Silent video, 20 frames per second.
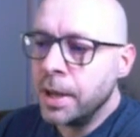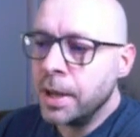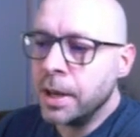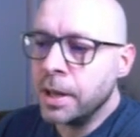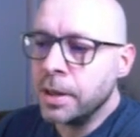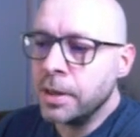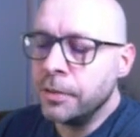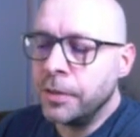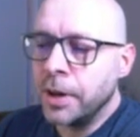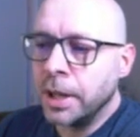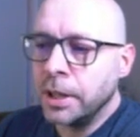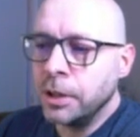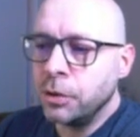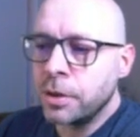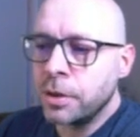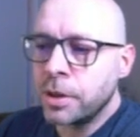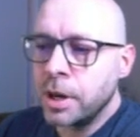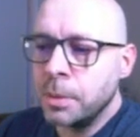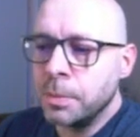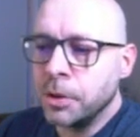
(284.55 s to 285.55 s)
And the values
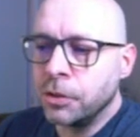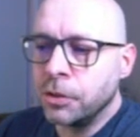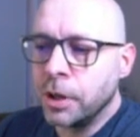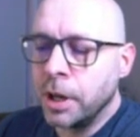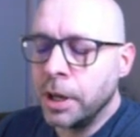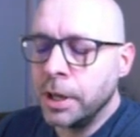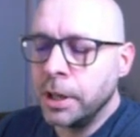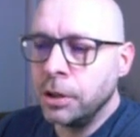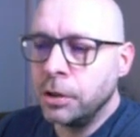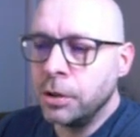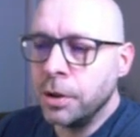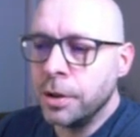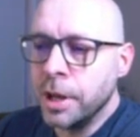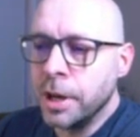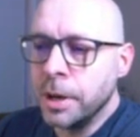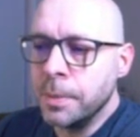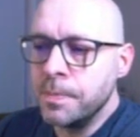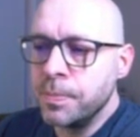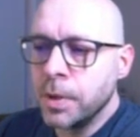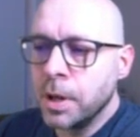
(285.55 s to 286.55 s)
that I'm assigning to
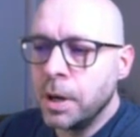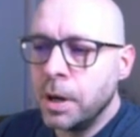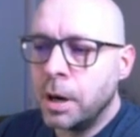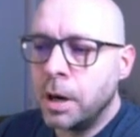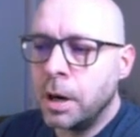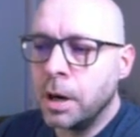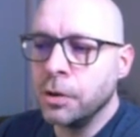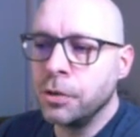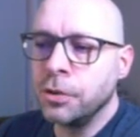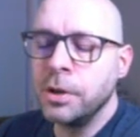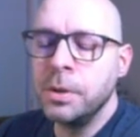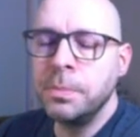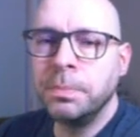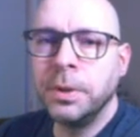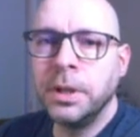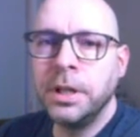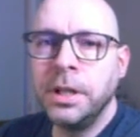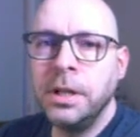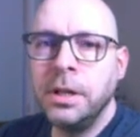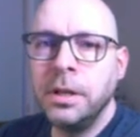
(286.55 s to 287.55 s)
them are
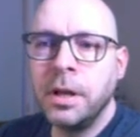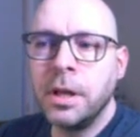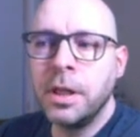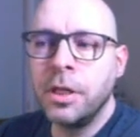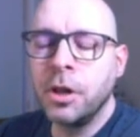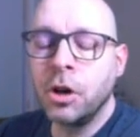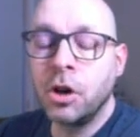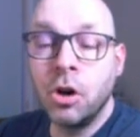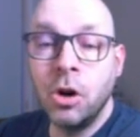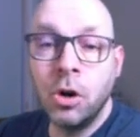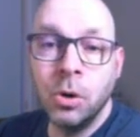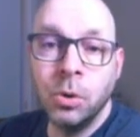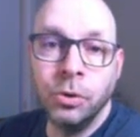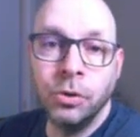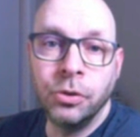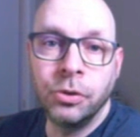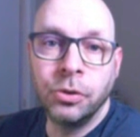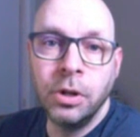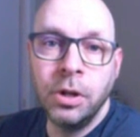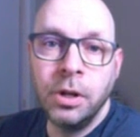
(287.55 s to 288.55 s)
simply the
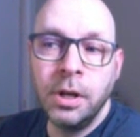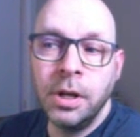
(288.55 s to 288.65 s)
codes.